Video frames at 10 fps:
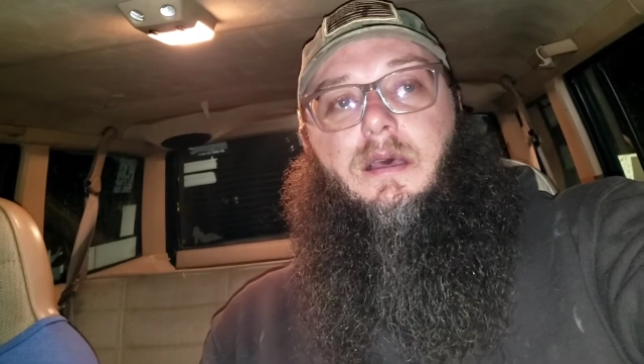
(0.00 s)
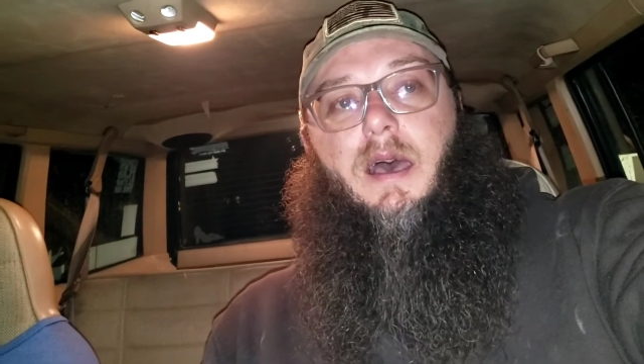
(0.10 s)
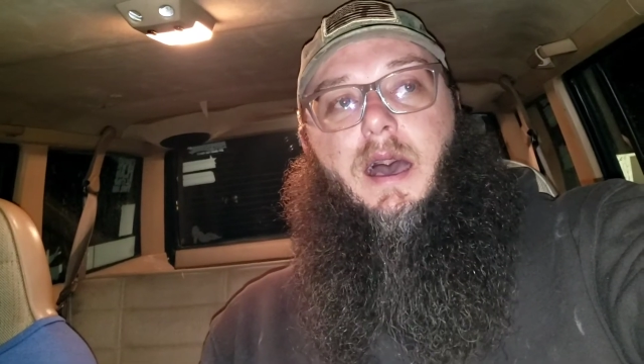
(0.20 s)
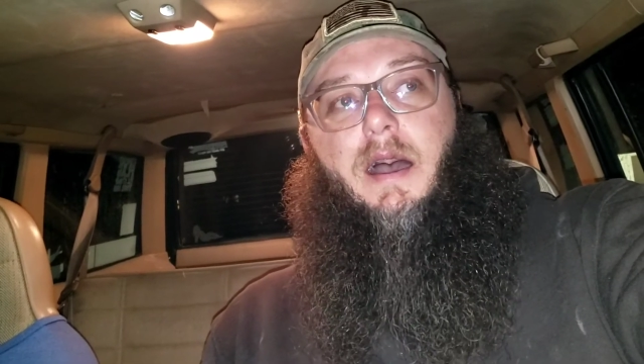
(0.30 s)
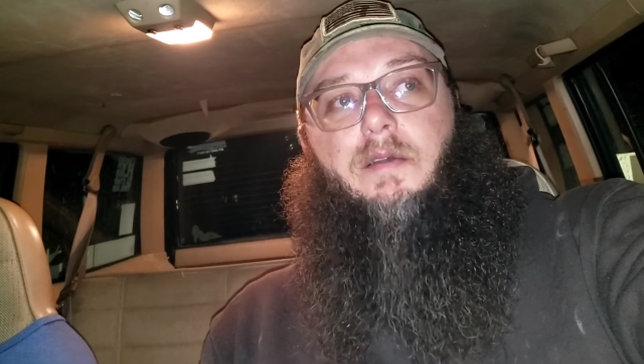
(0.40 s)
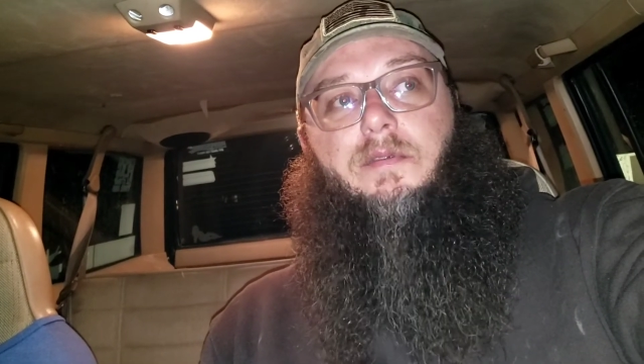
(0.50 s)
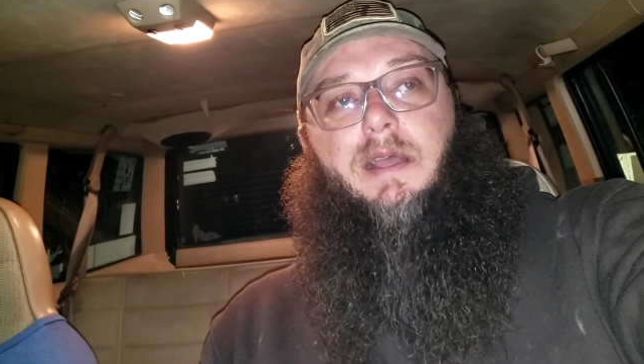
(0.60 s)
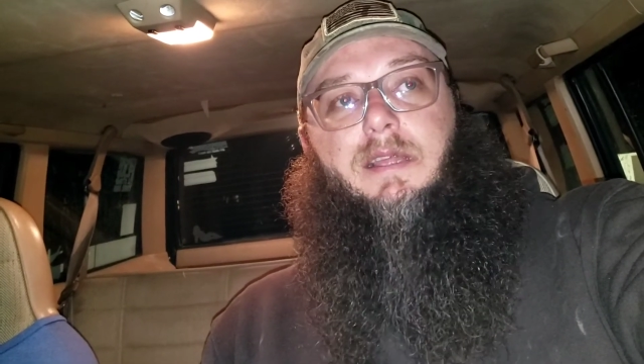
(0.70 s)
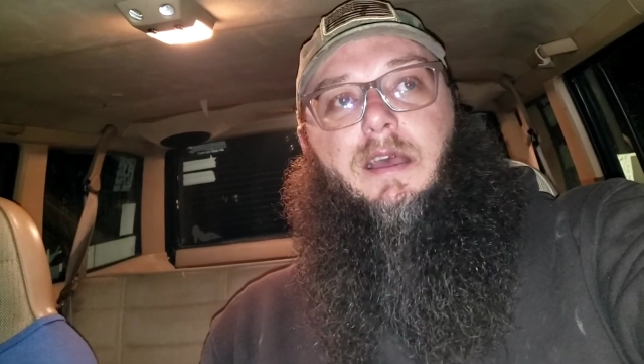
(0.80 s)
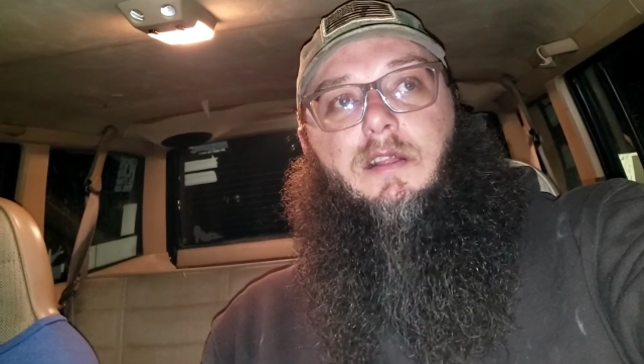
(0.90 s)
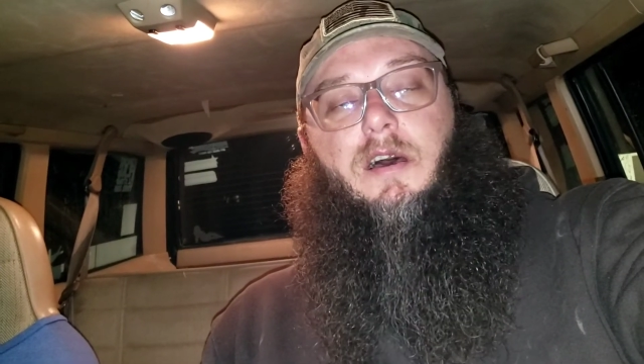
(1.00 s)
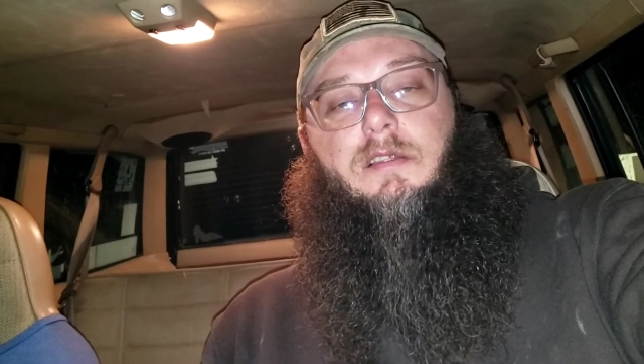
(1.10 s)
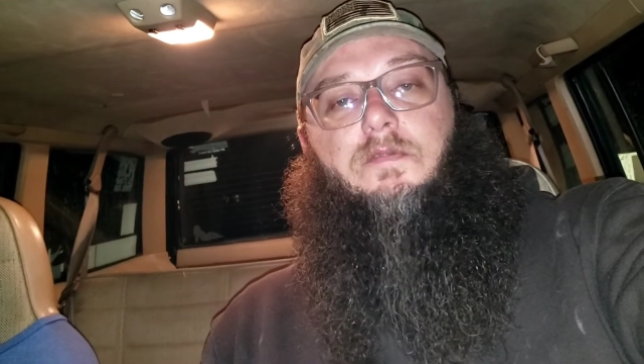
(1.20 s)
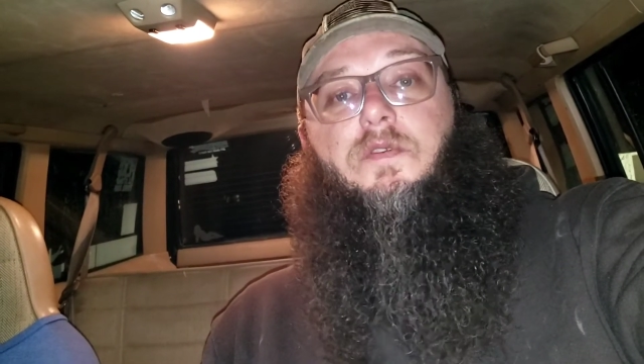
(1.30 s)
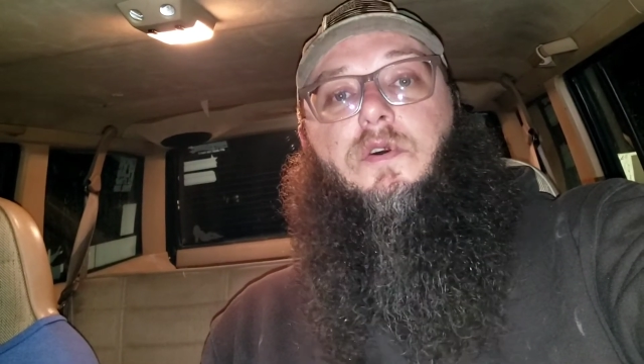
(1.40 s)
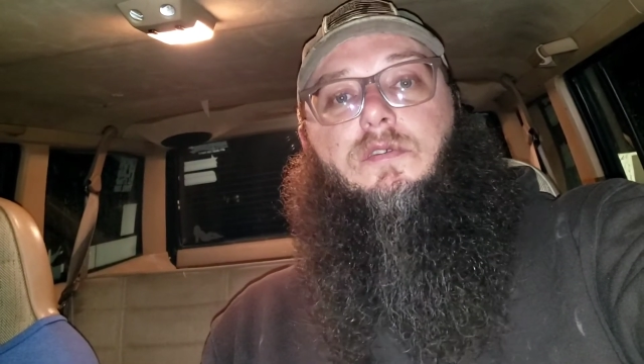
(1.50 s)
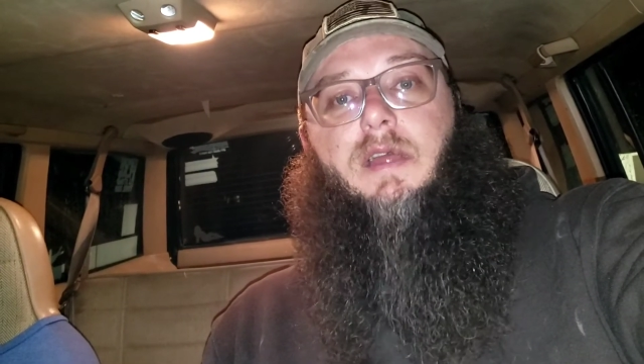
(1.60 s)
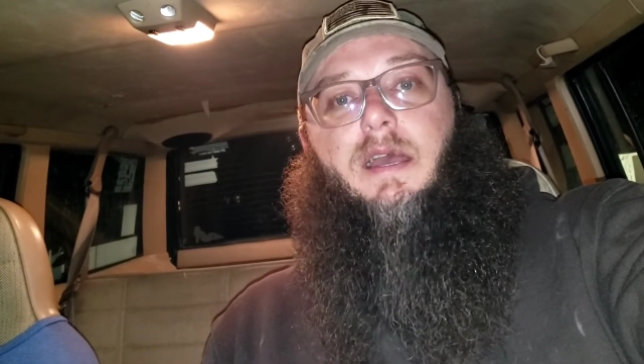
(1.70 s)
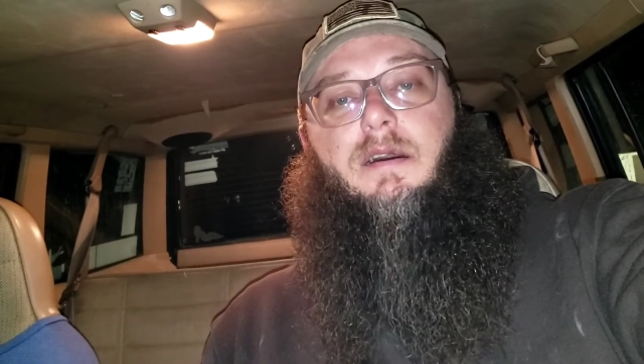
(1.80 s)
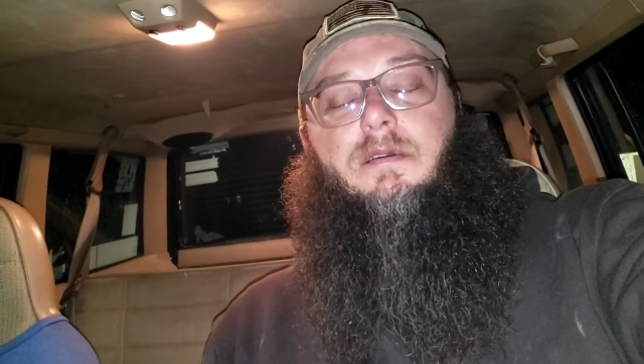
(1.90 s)
right there along the fuel
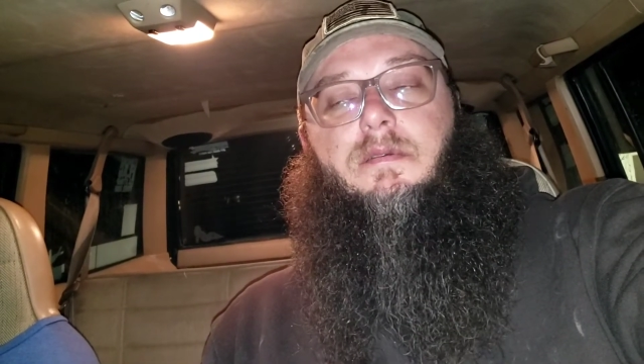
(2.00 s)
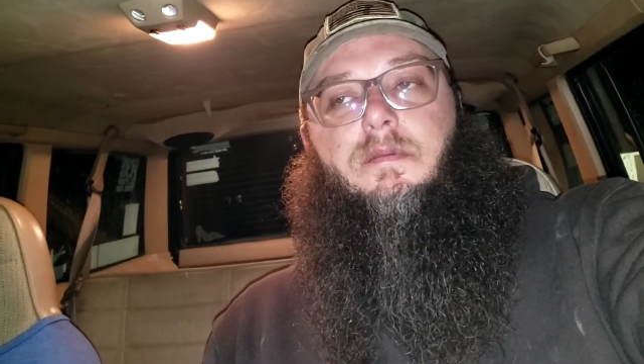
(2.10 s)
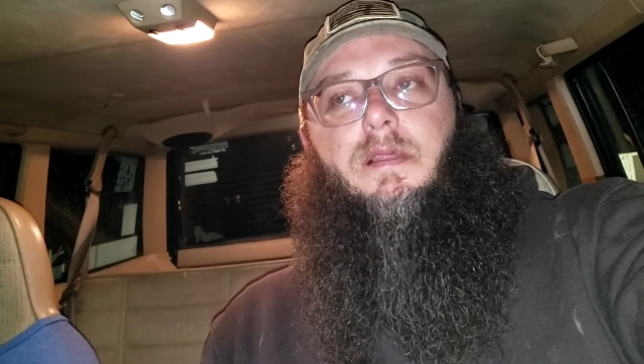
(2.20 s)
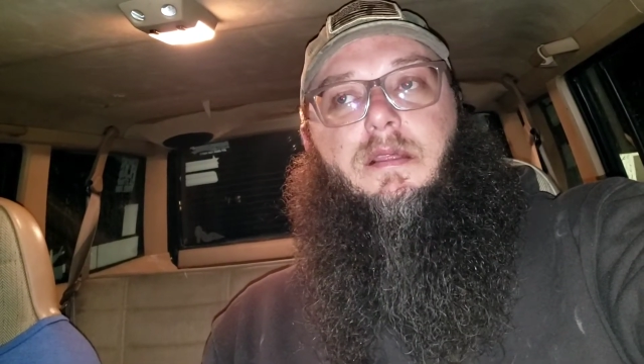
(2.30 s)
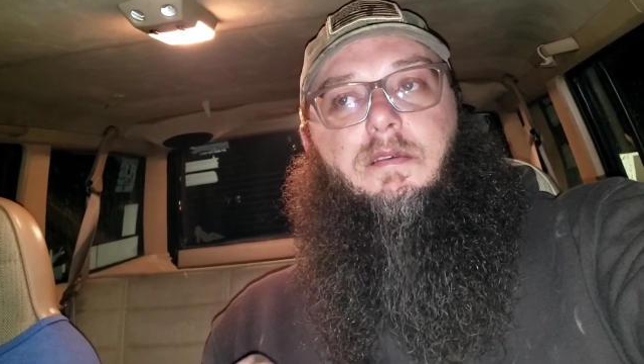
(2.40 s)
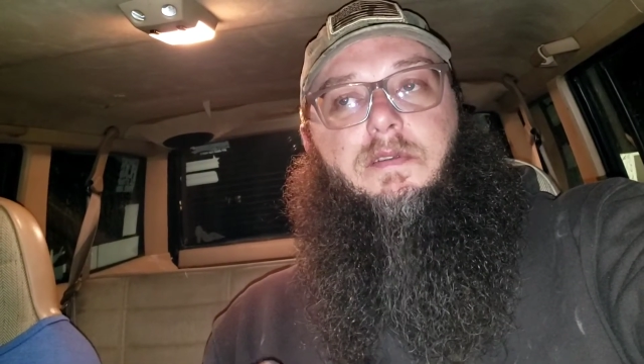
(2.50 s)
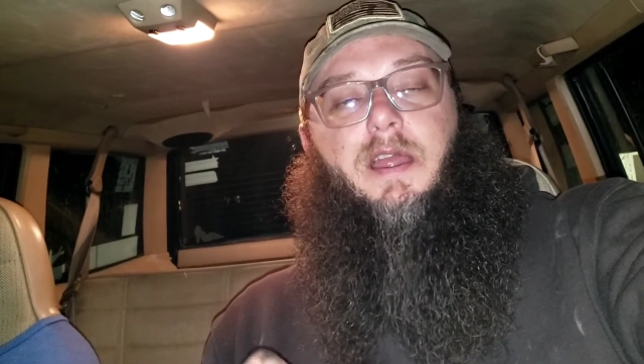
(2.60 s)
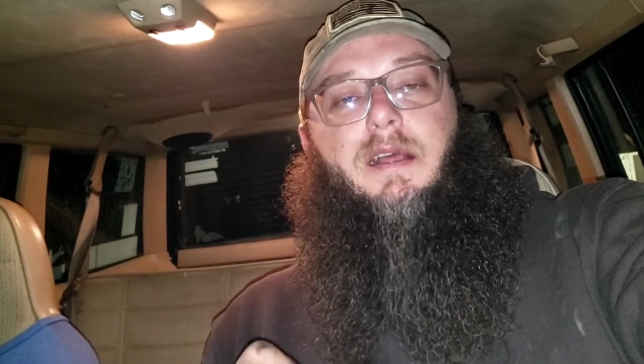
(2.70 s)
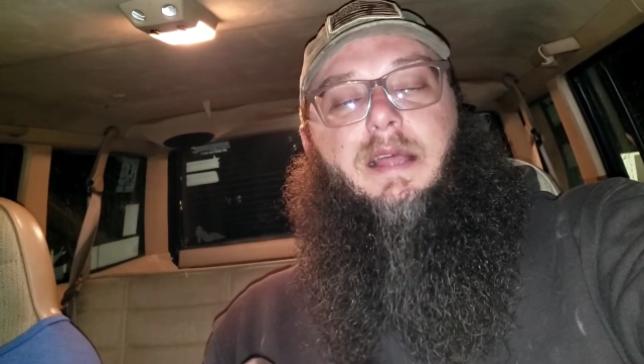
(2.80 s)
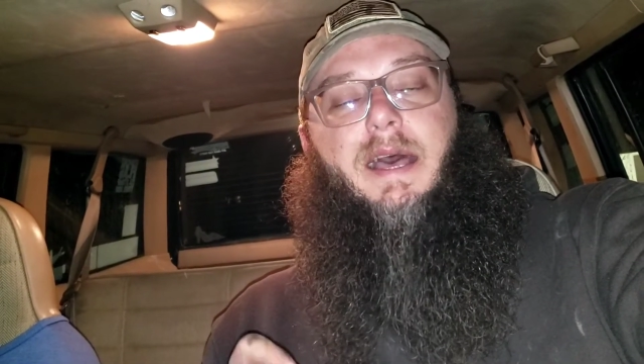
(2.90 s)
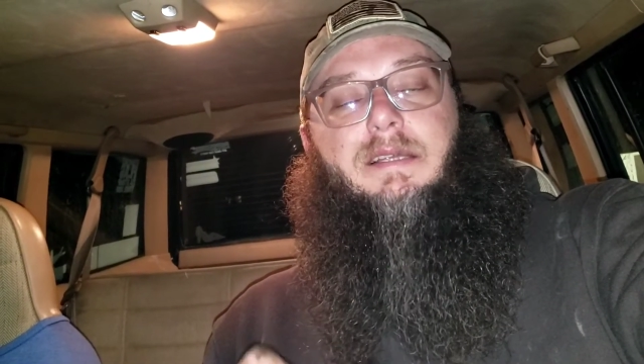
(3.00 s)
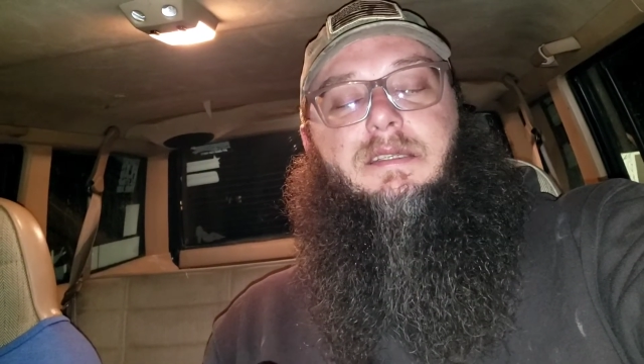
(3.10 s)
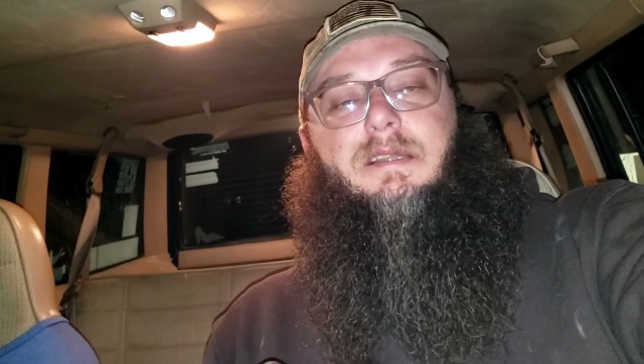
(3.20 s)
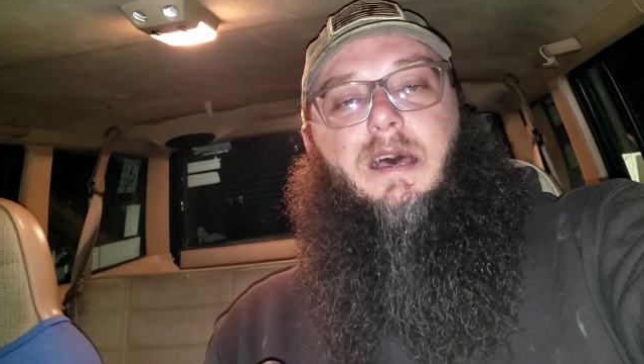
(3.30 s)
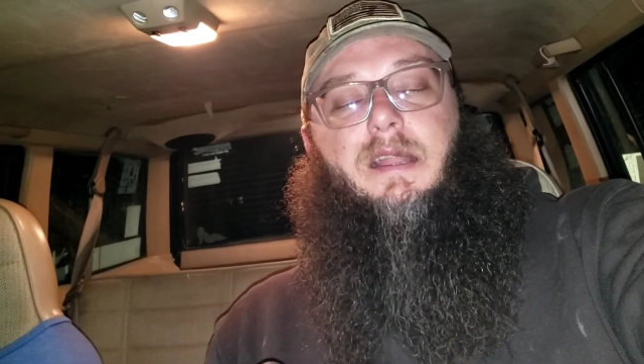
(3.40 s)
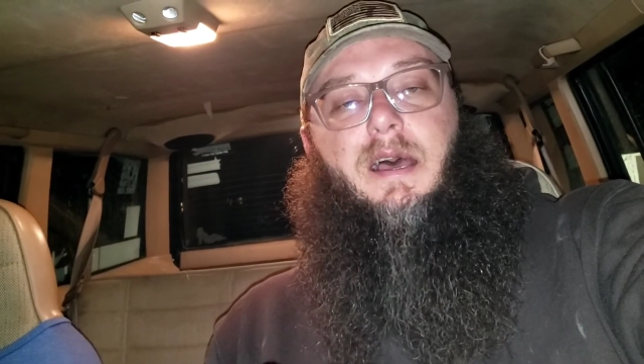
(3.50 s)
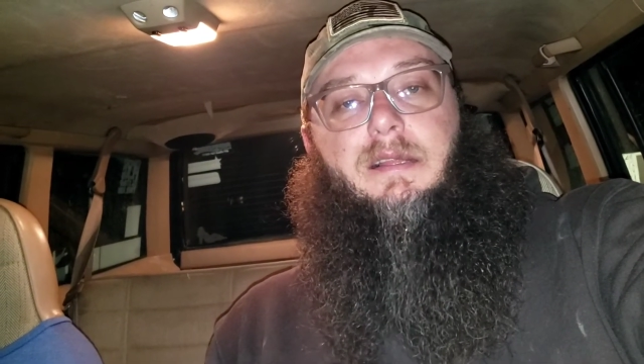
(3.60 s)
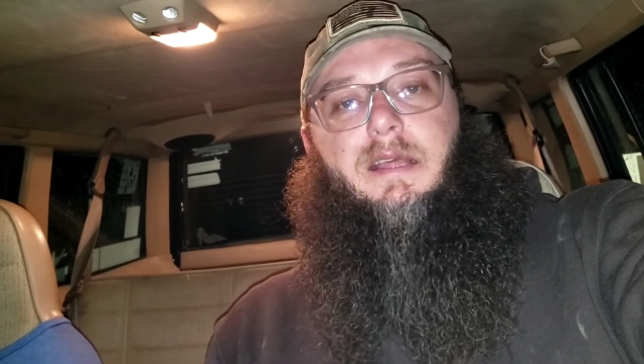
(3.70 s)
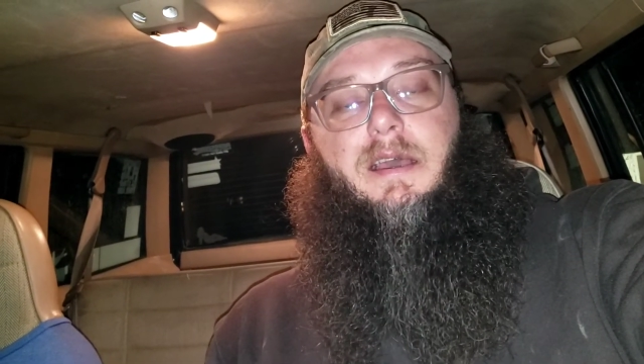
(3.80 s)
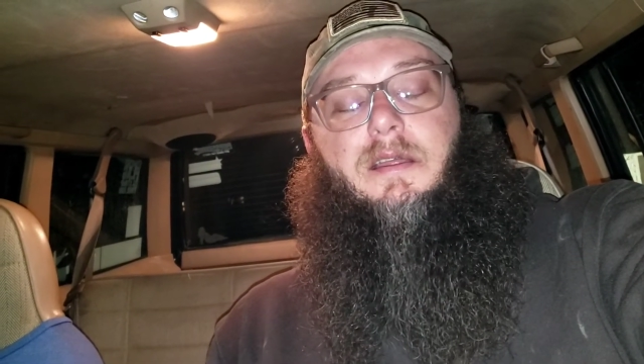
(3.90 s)
rail, the very last stud
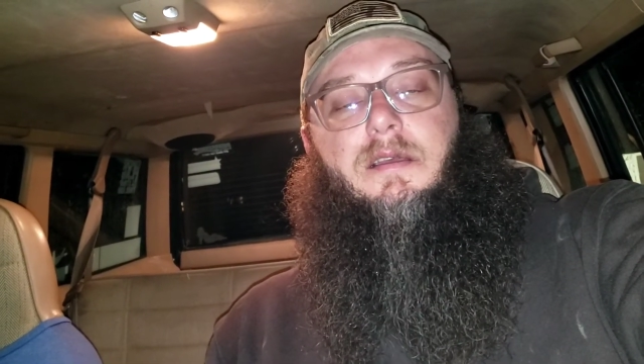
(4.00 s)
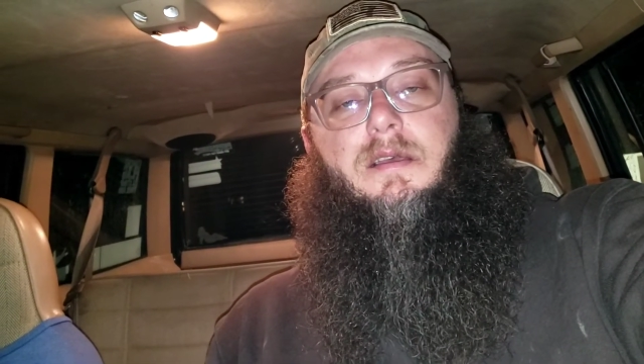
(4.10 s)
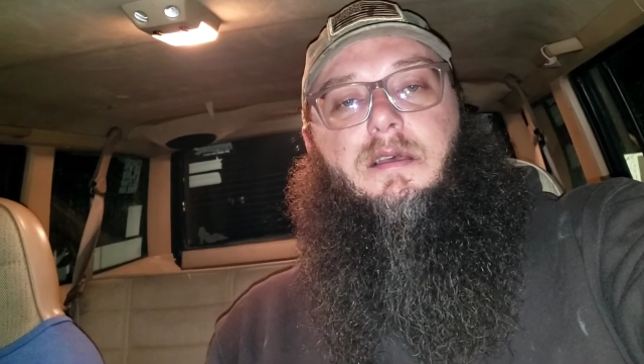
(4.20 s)
on there.